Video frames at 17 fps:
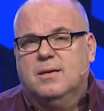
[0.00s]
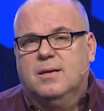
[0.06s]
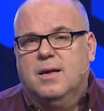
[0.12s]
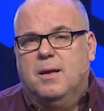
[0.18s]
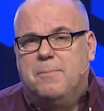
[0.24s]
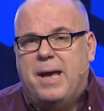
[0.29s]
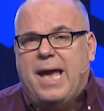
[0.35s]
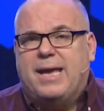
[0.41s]

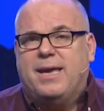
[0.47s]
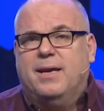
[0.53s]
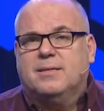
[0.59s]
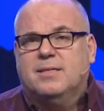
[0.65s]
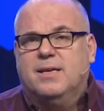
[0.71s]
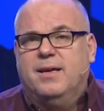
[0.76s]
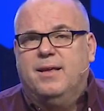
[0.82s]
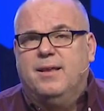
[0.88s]

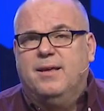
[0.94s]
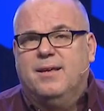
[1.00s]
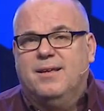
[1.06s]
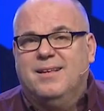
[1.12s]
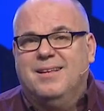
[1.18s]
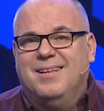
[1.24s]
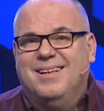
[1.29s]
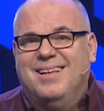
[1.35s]
Habakkuk did.
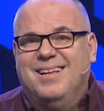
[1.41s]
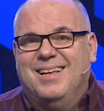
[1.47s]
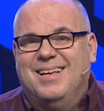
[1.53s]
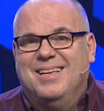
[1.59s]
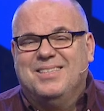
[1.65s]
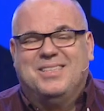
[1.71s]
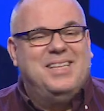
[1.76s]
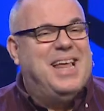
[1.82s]

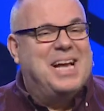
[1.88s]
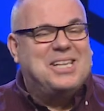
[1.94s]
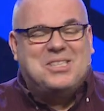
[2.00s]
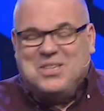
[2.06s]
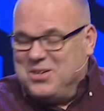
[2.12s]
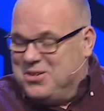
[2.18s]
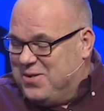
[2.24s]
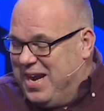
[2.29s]
See,
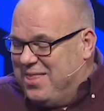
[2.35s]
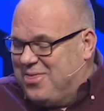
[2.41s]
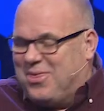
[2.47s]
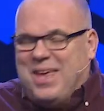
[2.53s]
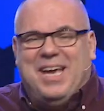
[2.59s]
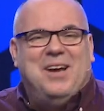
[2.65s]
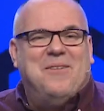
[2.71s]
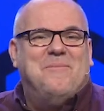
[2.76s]
that's the great
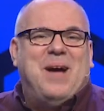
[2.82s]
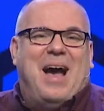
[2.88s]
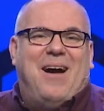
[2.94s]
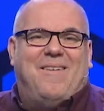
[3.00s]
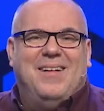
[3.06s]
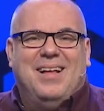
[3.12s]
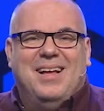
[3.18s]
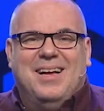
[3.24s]
thing
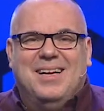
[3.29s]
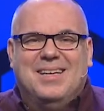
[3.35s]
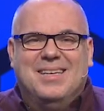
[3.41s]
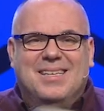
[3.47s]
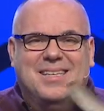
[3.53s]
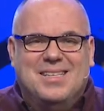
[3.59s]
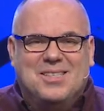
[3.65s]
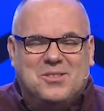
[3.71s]
about
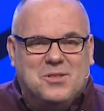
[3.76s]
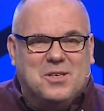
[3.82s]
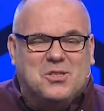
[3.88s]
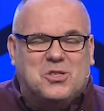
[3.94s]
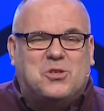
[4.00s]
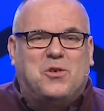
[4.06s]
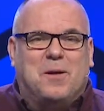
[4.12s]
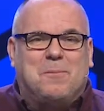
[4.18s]
the
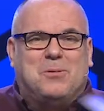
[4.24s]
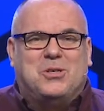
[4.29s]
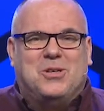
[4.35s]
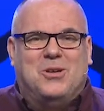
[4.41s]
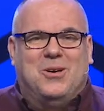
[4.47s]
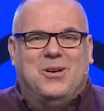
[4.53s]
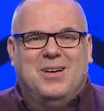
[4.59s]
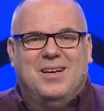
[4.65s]

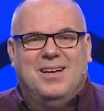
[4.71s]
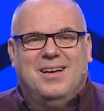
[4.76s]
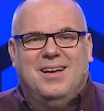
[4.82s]
scripture.